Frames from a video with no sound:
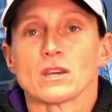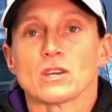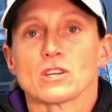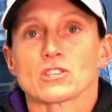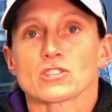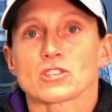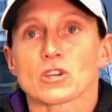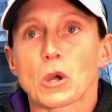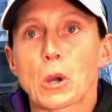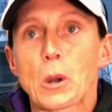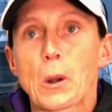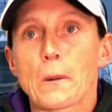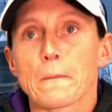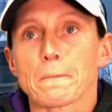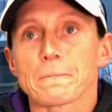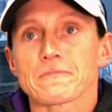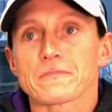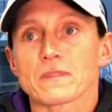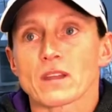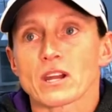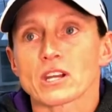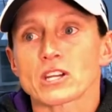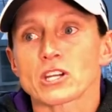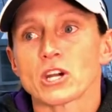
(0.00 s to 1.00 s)
So
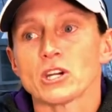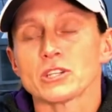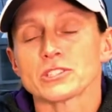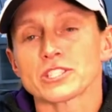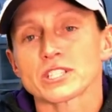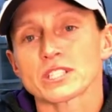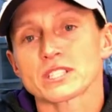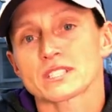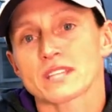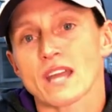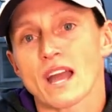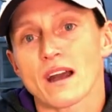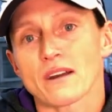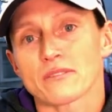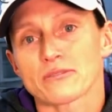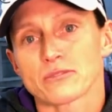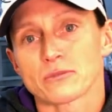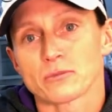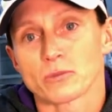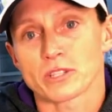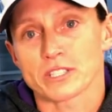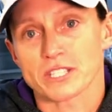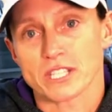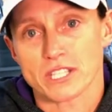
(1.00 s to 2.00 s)
our coaching
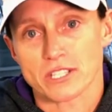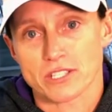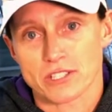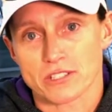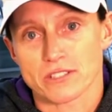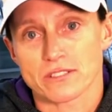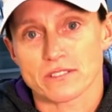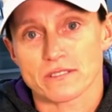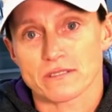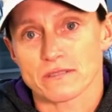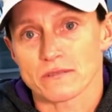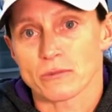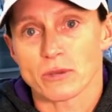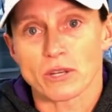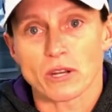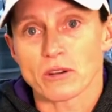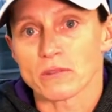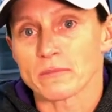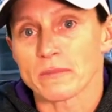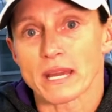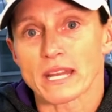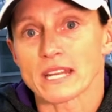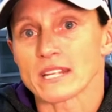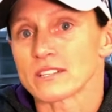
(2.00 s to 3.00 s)
staff, we're teachers. We
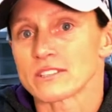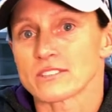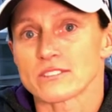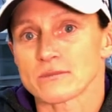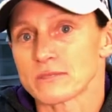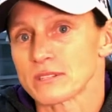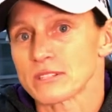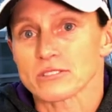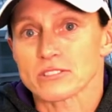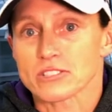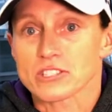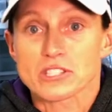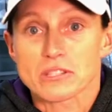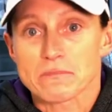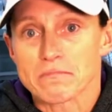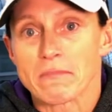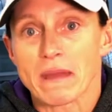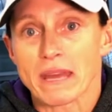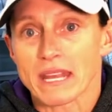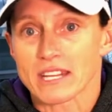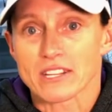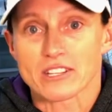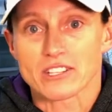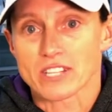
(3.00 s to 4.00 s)
don't just
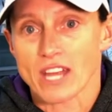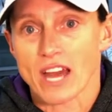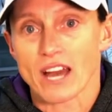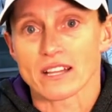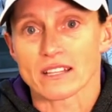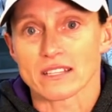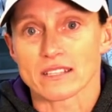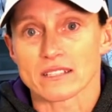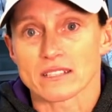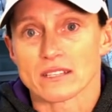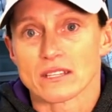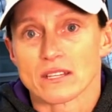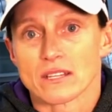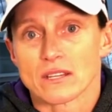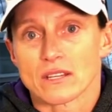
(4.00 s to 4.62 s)
manage talent.